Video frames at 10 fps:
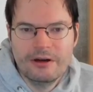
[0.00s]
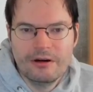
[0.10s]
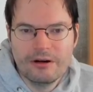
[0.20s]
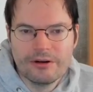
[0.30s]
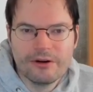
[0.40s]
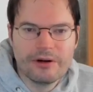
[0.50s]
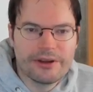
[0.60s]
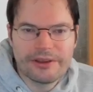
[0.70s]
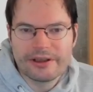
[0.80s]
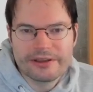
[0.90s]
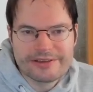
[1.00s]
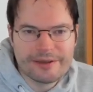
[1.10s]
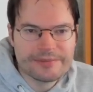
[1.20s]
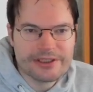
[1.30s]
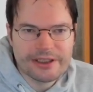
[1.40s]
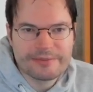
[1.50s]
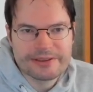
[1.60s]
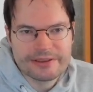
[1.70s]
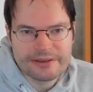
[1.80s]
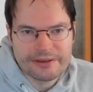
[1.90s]
Although I think sum types,
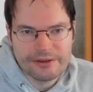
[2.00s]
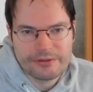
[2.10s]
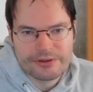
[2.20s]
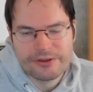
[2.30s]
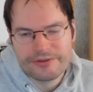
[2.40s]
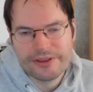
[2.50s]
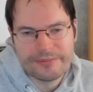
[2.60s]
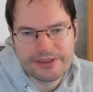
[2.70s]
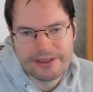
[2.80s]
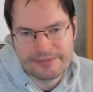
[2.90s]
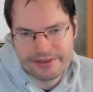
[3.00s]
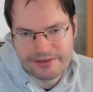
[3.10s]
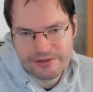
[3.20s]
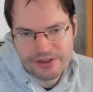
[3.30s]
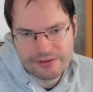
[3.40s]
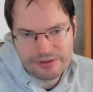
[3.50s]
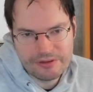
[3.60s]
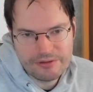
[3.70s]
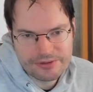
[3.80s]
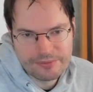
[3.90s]
the notion of sum types is in general
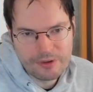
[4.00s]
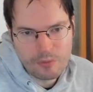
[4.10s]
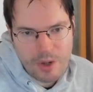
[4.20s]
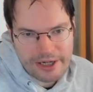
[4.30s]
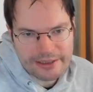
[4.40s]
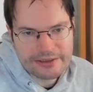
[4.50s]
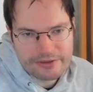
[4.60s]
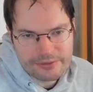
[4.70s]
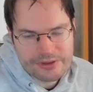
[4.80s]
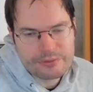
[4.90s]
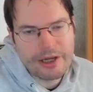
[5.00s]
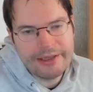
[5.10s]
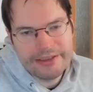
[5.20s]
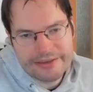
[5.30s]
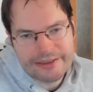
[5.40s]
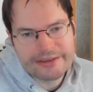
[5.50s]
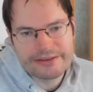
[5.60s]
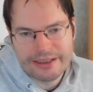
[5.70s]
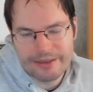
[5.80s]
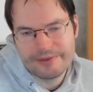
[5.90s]
also more widely used to any data
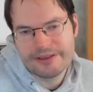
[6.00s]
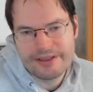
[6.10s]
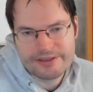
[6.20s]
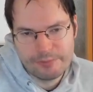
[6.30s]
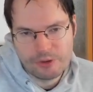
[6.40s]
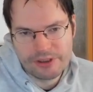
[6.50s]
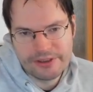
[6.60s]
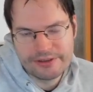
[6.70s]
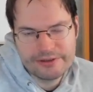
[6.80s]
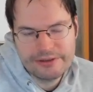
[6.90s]
type that has more than